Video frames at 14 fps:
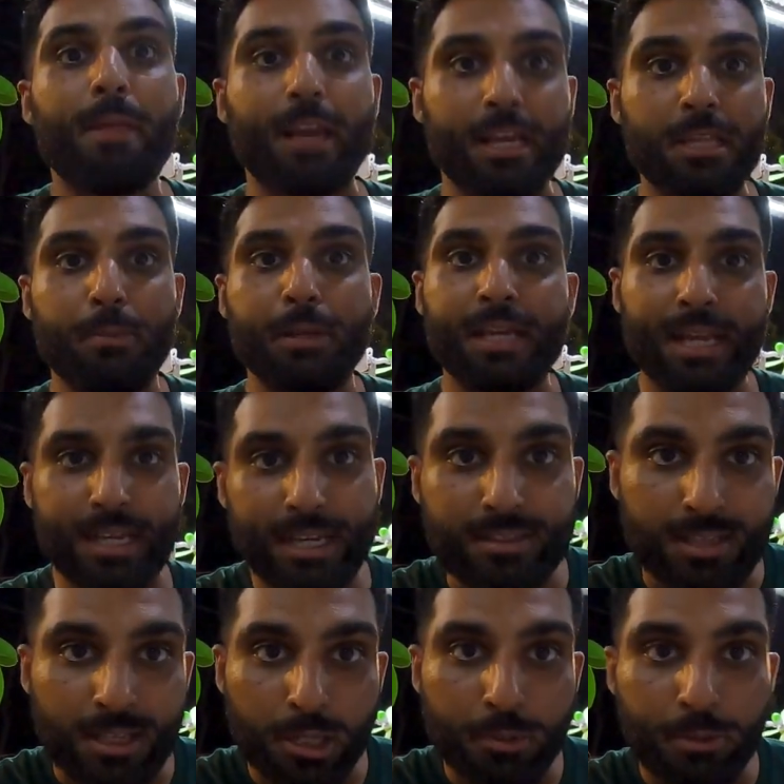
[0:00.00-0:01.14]
Like in the beginning
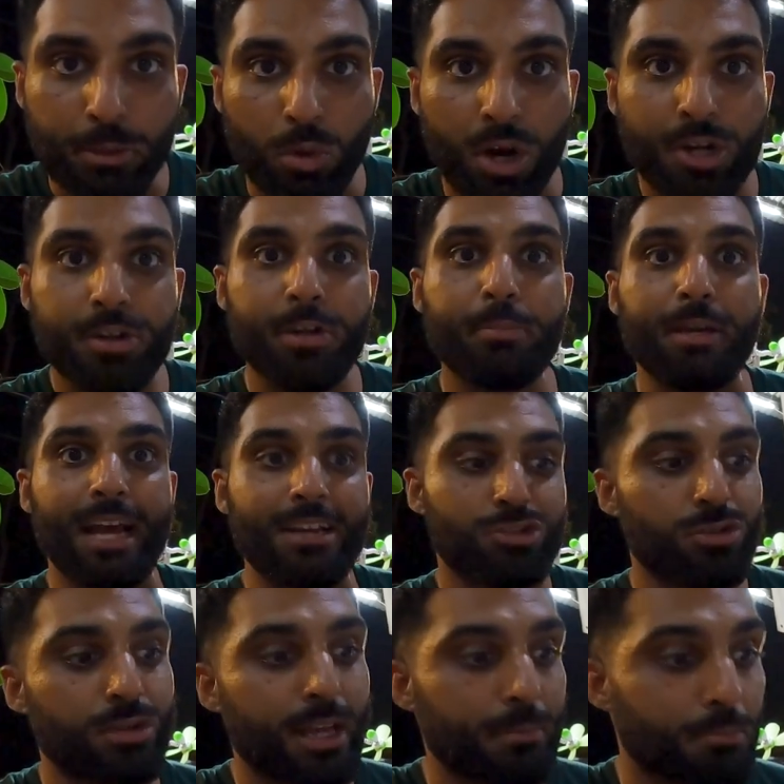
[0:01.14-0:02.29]
it's a little bit watery, but as
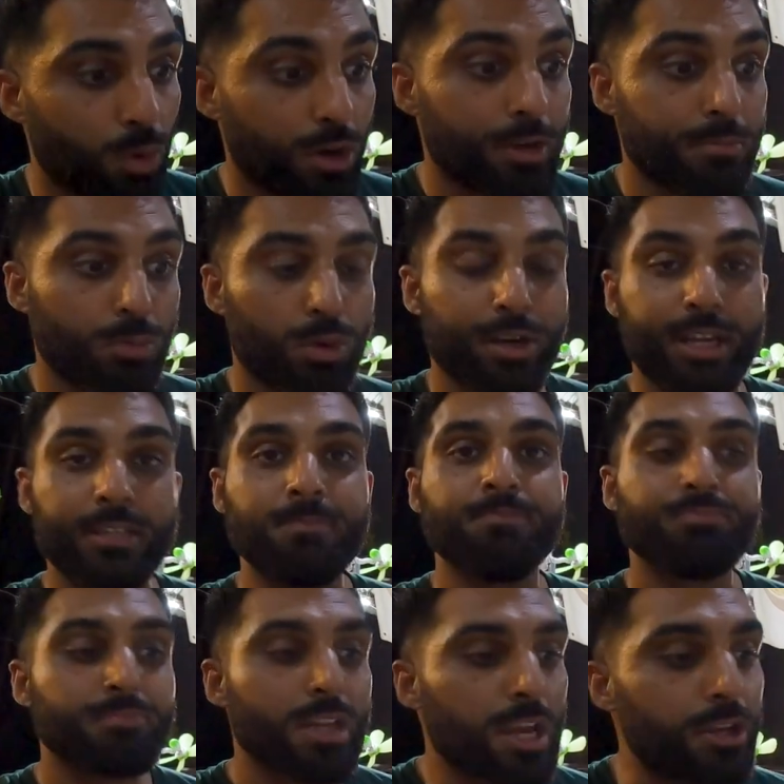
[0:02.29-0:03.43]
you get more and more in,
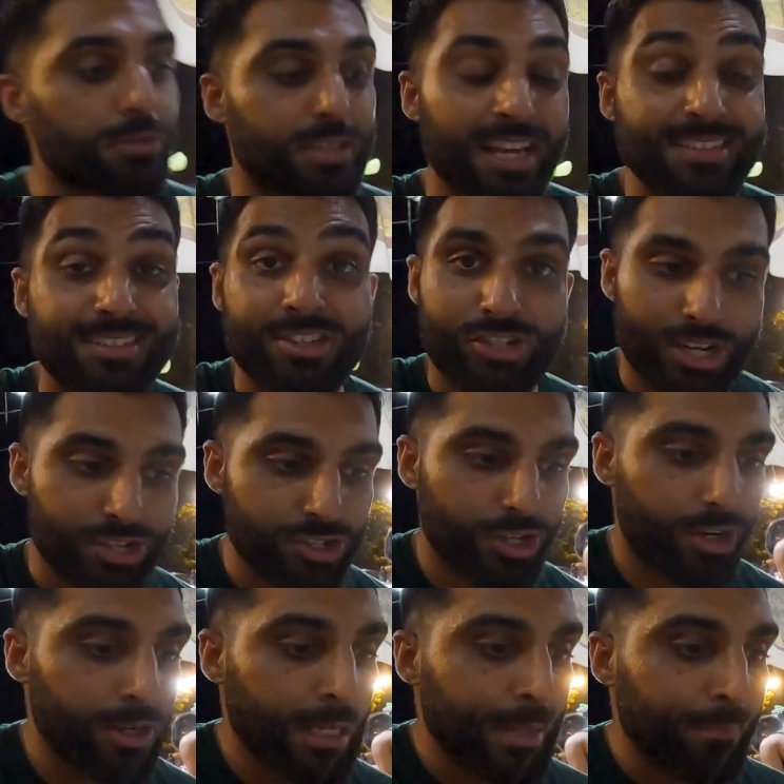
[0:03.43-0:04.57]
you taste the
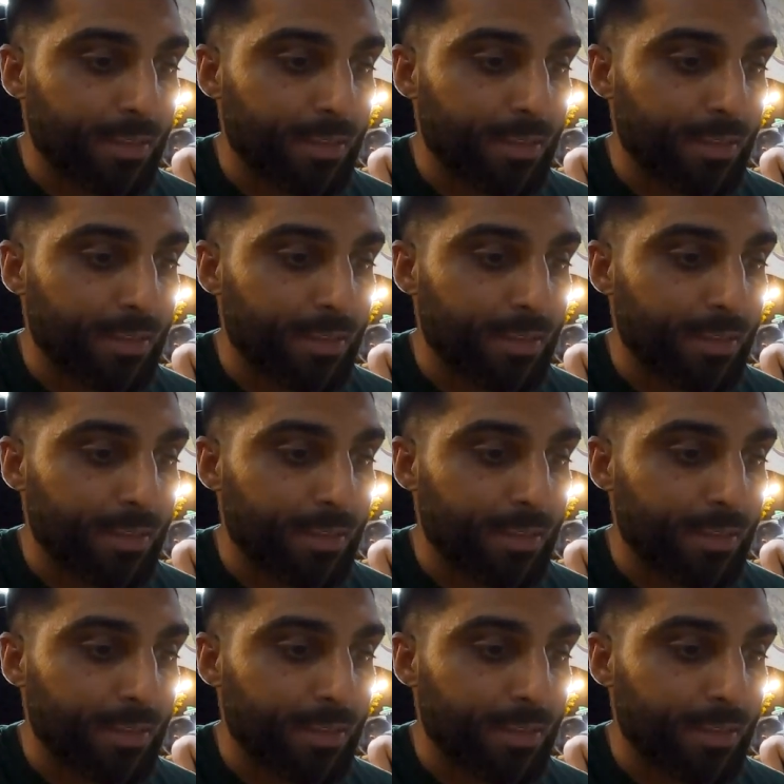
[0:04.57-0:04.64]
ginger.